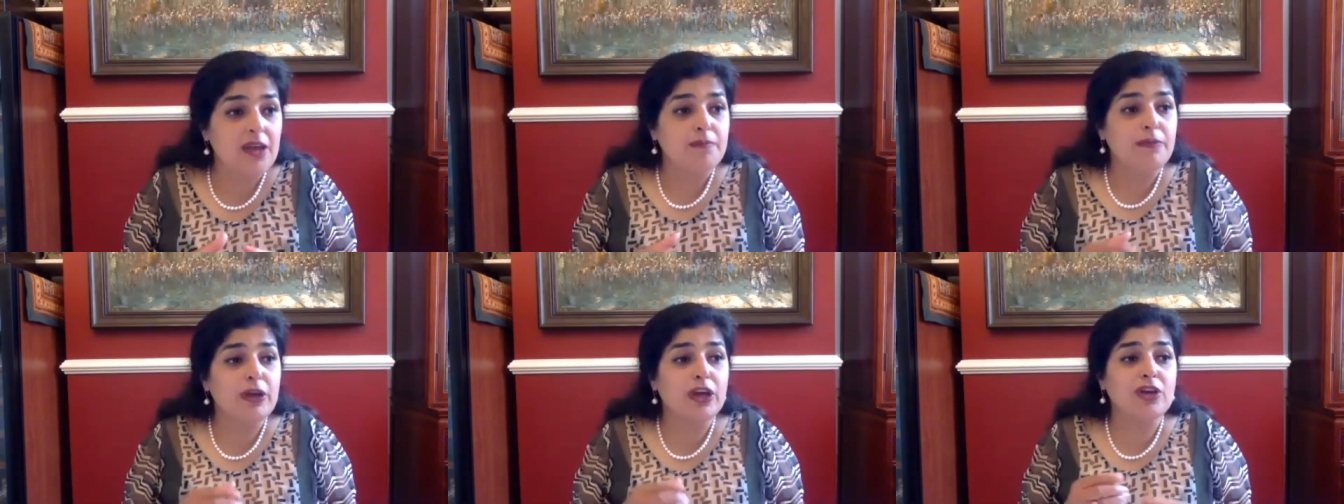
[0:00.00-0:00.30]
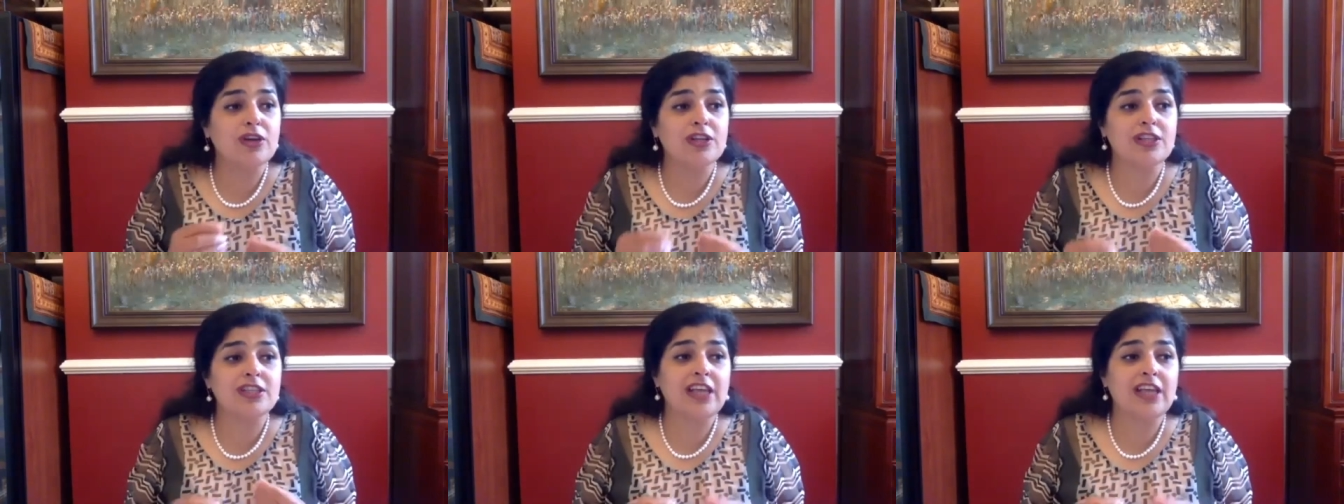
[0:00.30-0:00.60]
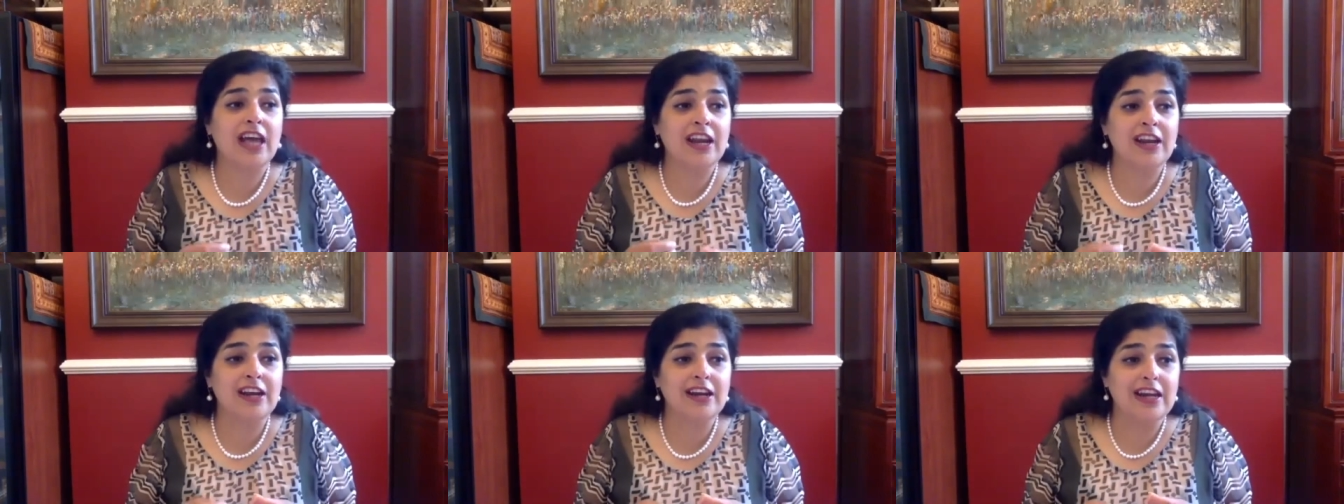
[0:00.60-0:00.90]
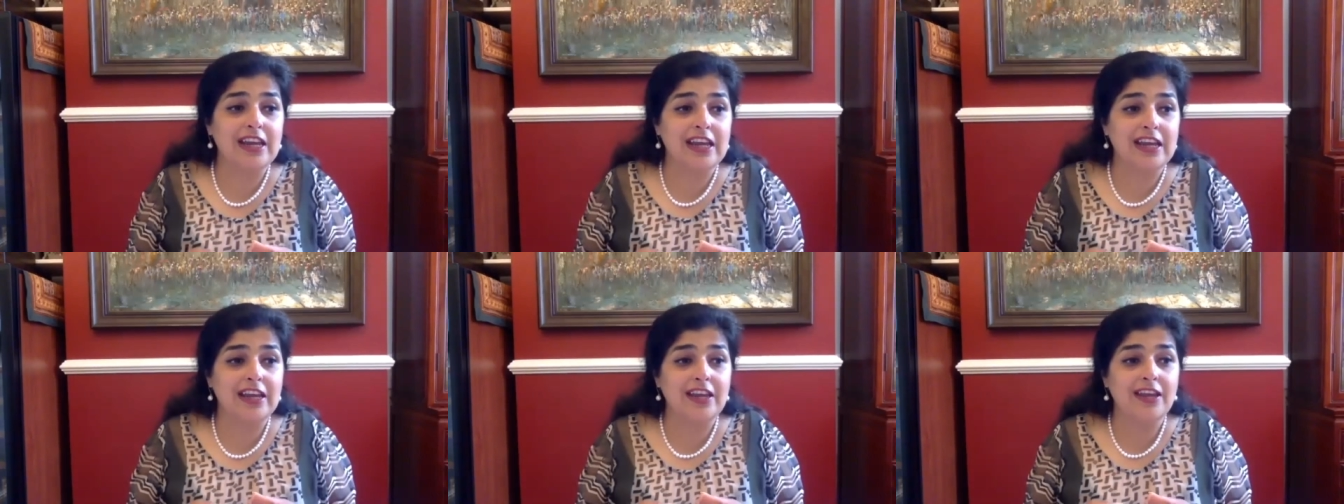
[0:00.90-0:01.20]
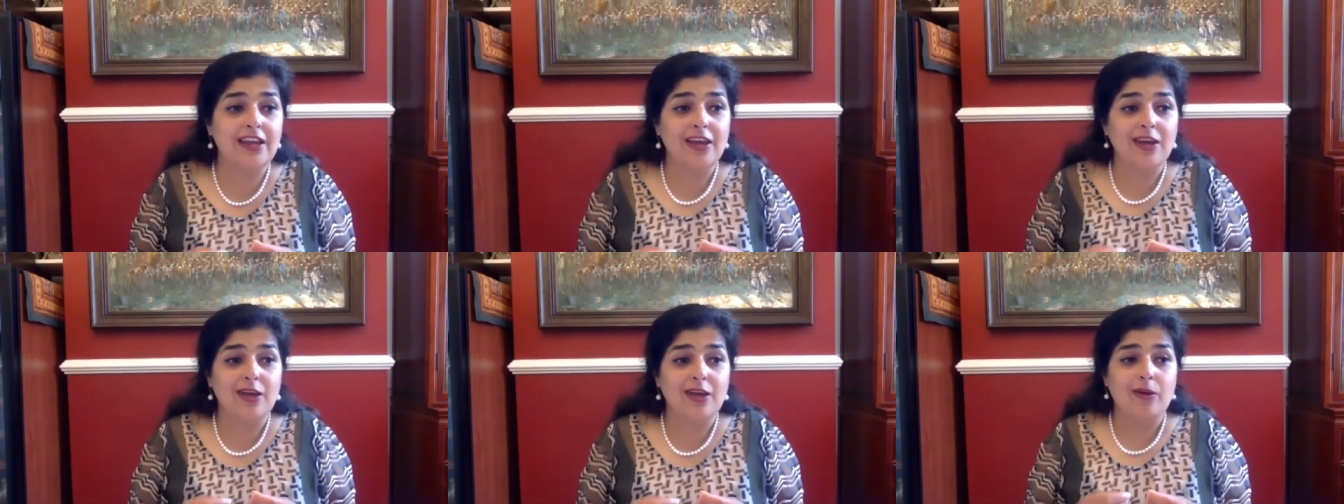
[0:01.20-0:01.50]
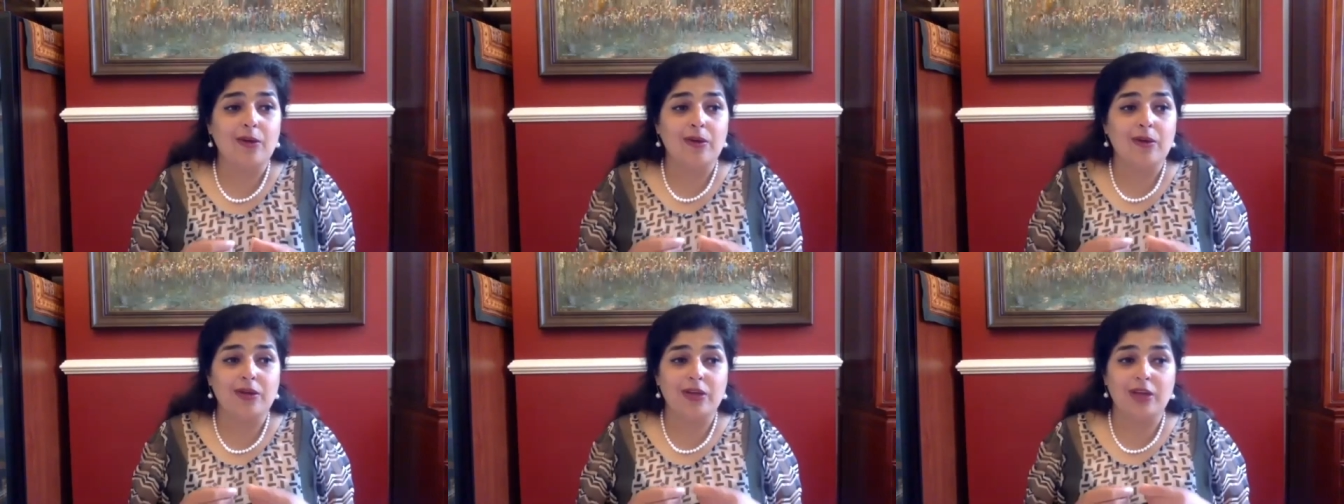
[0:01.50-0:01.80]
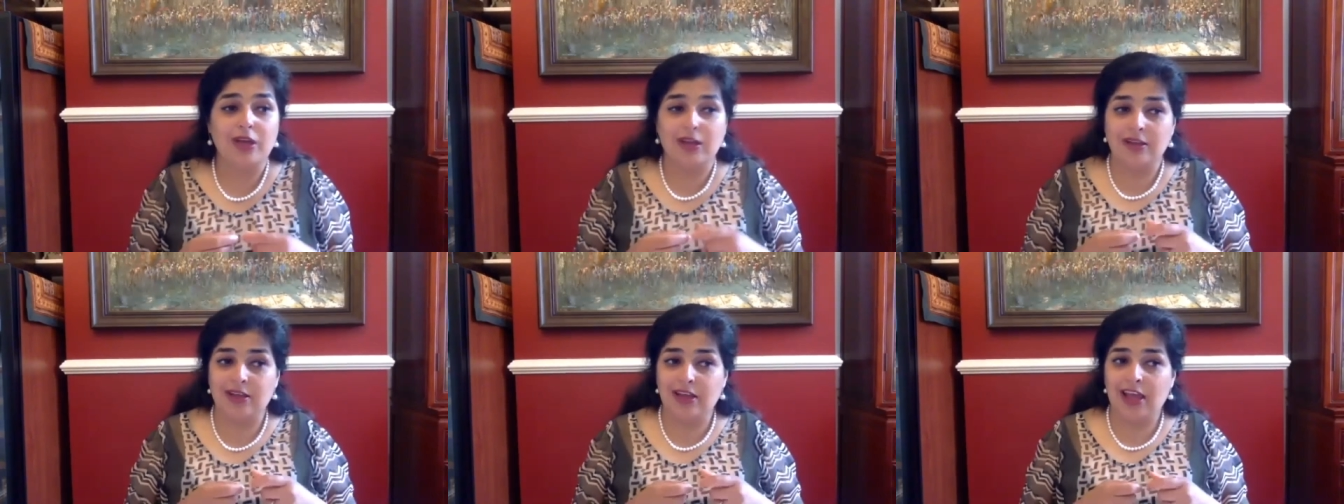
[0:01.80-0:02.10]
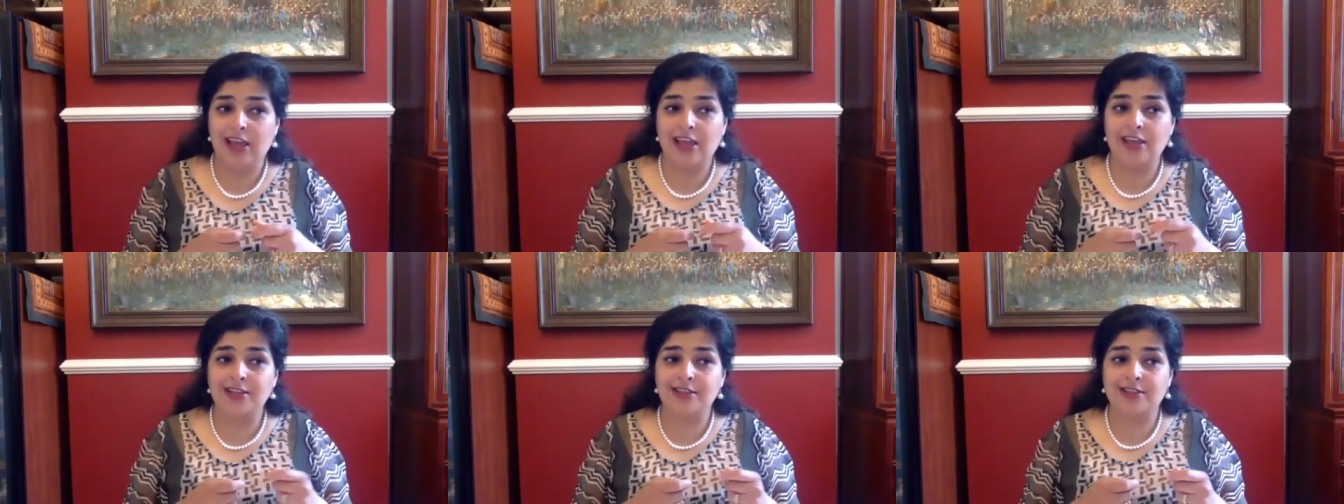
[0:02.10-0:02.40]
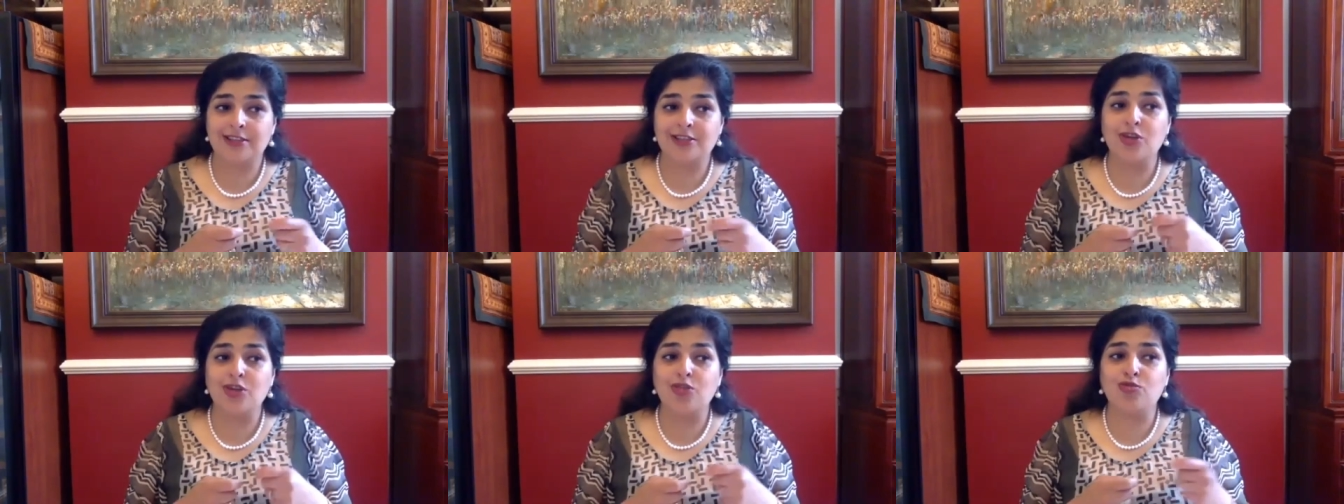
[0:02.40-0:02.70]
because suddenly is the